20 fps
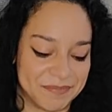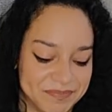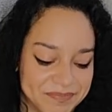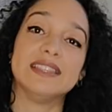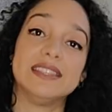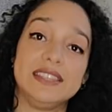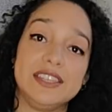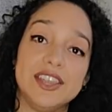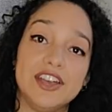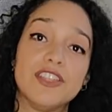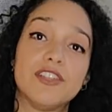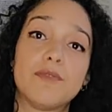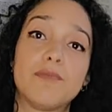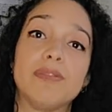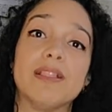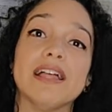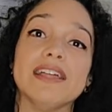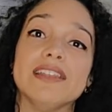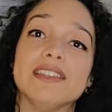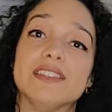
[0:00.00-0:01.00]
And then the other
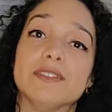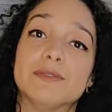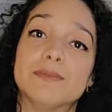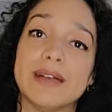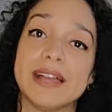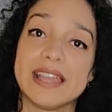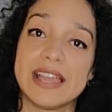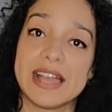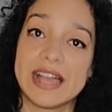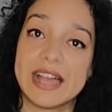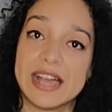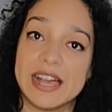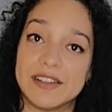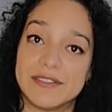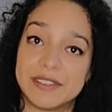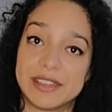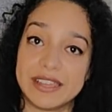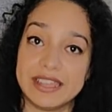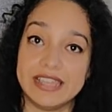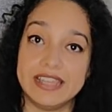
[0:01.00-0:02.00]
platinum I
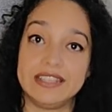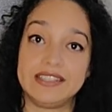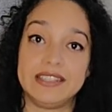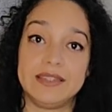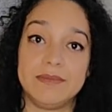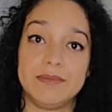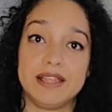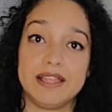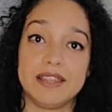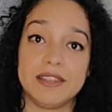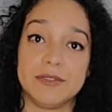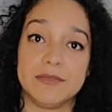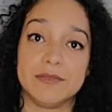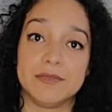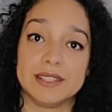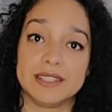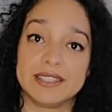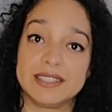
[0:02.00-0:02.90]
have is the Platinum